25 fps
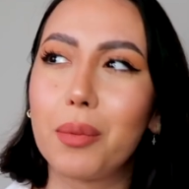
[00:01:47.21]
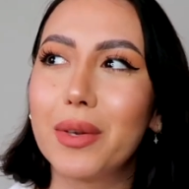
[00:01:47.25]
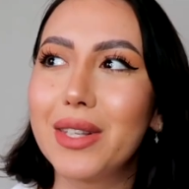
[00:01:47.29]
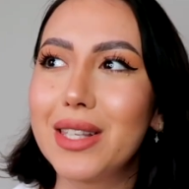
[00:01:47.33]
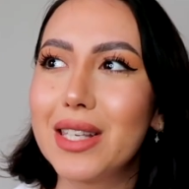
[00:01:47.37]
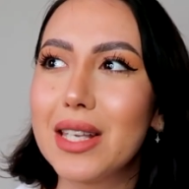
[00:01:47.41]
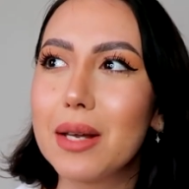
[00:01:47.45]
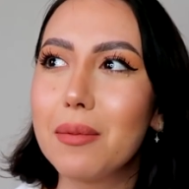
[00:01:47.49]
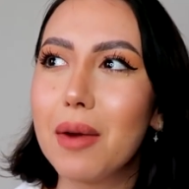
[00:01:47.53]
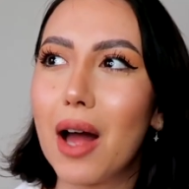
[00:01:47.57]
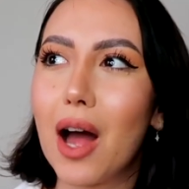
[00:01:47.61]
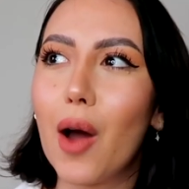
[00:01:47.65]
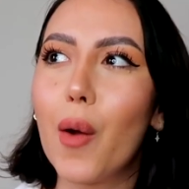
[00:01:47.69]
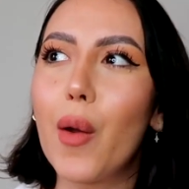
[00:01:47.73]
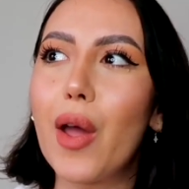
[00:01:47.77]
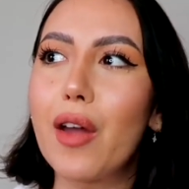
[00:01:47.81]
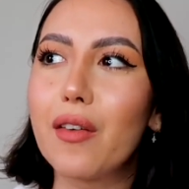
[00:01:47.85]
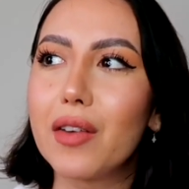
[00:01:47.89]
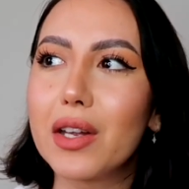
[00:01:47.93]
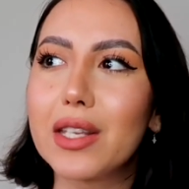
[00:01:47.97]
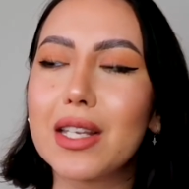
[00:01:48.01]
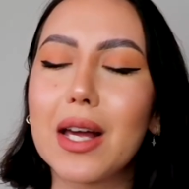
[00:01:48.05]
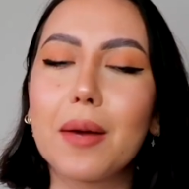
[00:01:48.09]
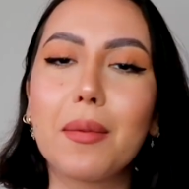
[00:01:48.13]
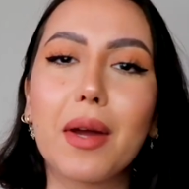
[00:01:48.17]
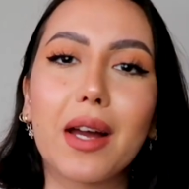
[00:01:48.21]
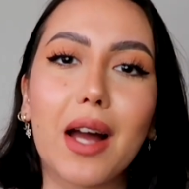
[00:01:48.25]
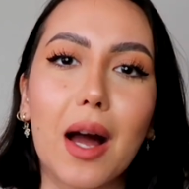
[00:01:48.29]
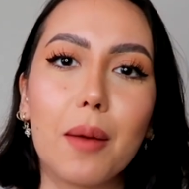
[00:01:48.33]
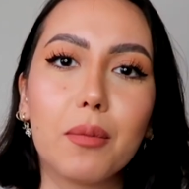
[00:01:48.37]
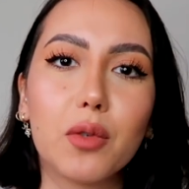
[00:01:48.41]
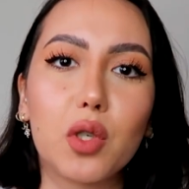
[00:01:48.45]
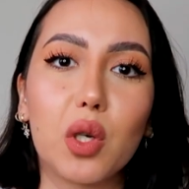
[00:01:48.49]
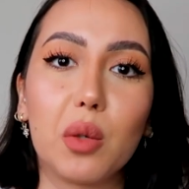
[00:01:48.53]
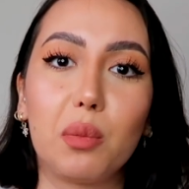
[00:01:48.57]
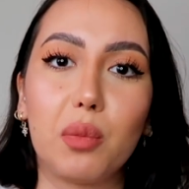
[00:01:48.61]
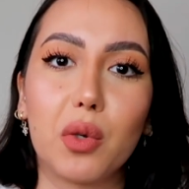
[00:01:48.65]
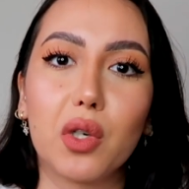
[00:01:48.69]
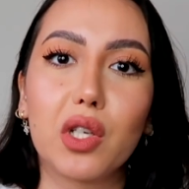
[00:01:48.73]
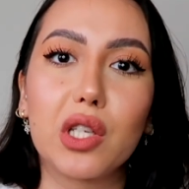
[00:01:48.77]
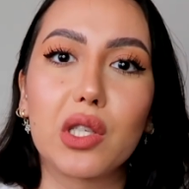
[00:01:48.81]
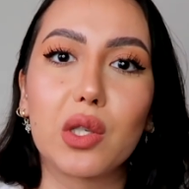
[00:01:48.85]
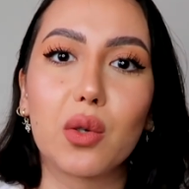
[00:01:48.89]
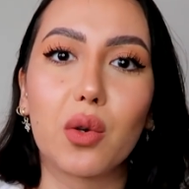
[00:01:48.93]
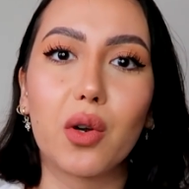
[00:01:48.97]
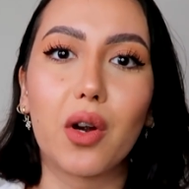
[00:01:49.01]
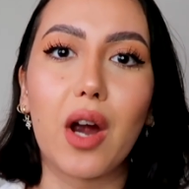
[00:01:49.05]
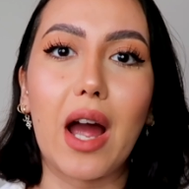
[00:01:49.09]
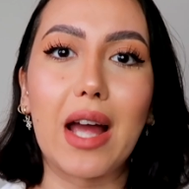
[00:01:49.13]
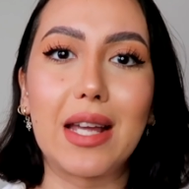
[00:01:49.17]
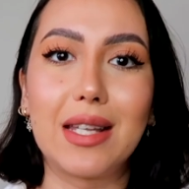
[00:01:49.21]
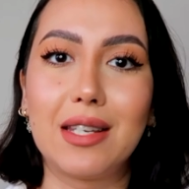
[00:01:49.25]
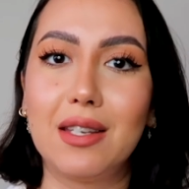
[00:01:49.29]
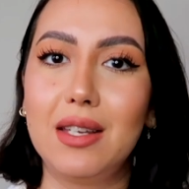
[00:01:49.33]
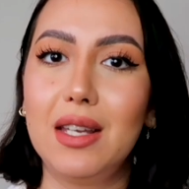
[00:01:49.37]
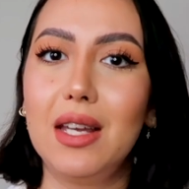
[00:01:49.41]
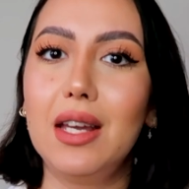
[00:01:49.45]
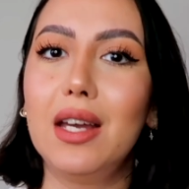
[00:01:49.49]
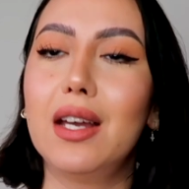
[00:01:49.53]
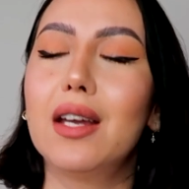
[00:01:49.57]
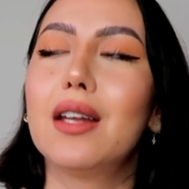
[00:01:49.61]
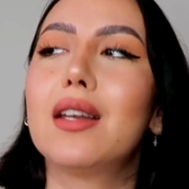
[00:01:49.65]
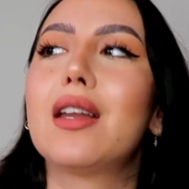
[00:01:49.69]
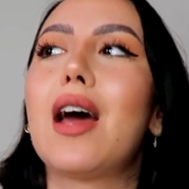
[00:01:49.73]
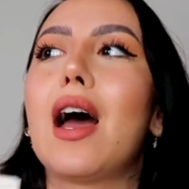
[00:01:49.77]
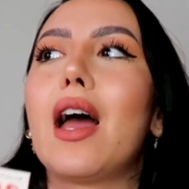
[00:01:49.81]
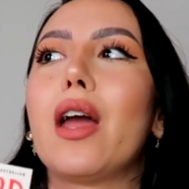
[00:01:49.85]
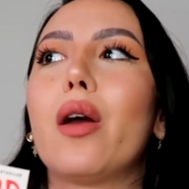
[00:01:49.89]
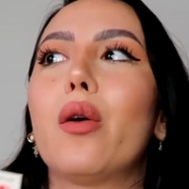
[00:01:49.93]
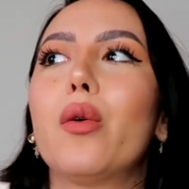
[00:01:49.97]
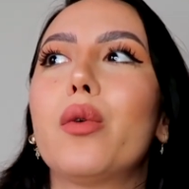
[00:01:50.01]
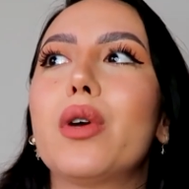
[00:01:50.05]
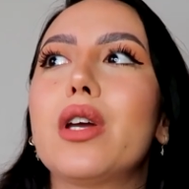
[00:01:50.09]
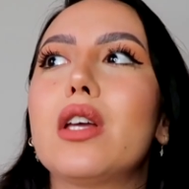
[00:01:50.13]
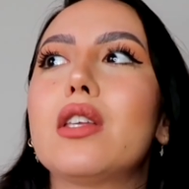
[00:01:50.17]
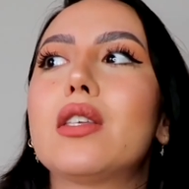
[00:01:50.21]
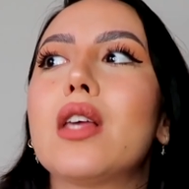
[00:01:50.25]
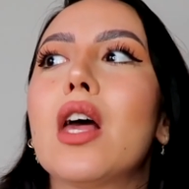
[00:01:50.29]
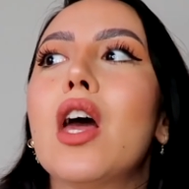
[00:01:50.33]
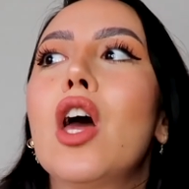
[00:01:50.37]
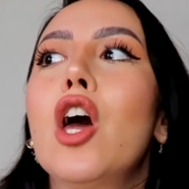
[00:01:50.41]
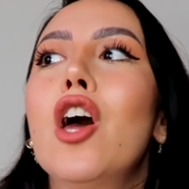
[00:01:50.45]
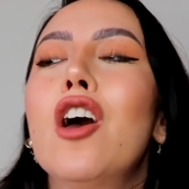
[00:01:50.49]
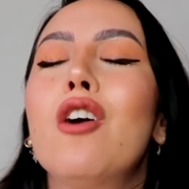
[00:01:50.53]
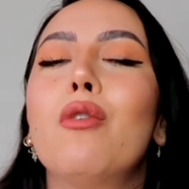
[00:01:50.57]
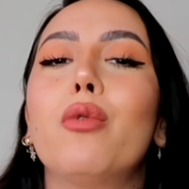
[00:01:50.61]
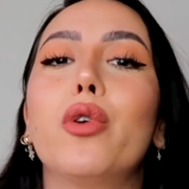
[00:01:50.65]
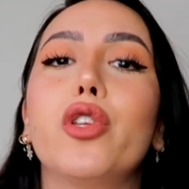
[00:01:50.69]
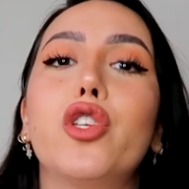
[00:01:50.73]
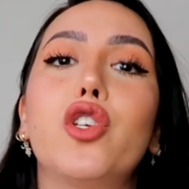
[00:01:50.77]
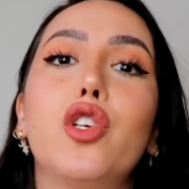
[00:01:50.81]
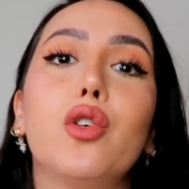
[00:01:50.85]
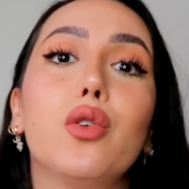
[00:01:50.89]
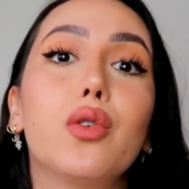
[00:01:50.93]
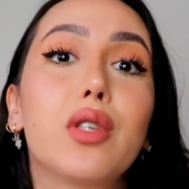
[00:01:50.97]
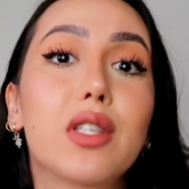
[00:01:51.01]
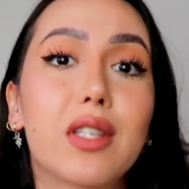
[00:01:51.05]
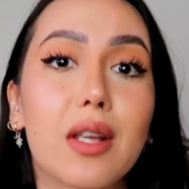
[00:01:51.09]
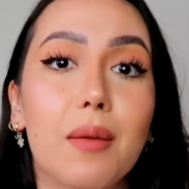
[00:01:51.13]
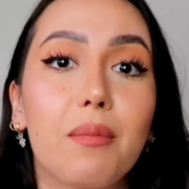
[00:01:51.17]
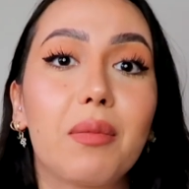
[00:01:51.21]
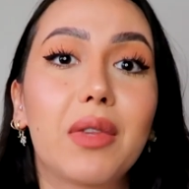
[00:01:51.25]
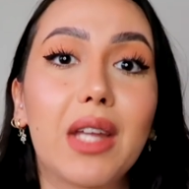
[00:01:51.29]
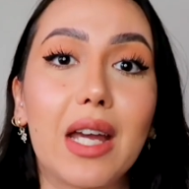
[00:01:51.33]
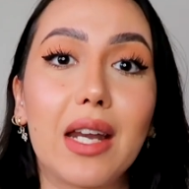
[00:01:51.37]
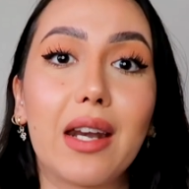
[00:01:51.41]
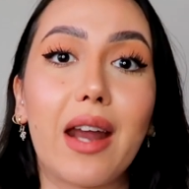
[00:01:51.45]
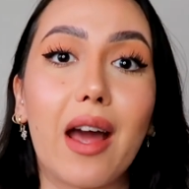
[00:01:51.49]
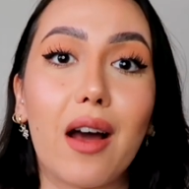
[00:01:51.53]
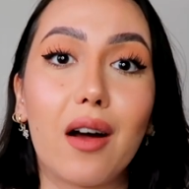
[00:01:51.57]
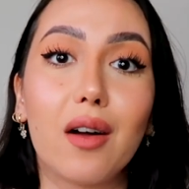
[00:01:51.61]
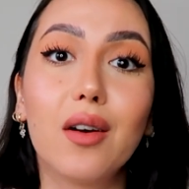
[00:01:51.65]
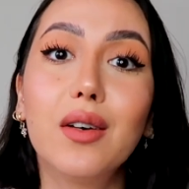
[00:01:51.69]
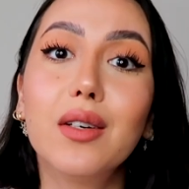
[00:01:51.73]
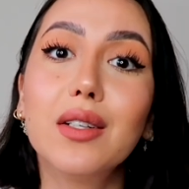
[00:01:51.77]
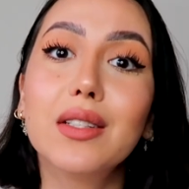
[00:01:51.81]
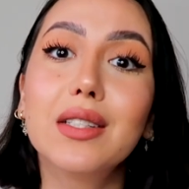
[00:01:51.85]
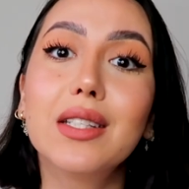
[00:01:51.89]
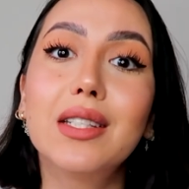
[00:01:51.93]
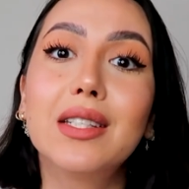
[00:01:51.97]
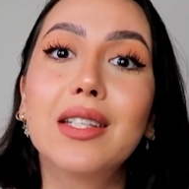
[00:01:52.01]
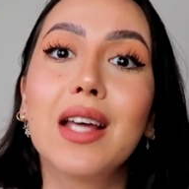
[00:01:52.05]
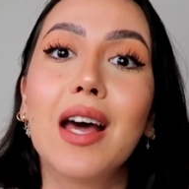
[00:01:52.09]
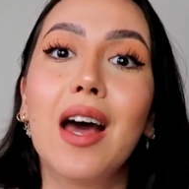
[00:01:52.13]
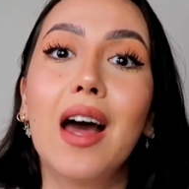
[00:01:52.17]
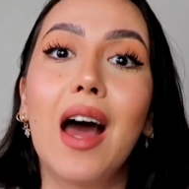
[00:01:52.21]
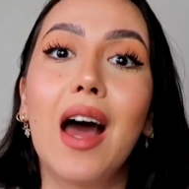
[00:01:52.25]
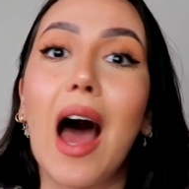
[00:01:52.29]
but somehow every time I come to a bookstore, I see it, I always would choose something else.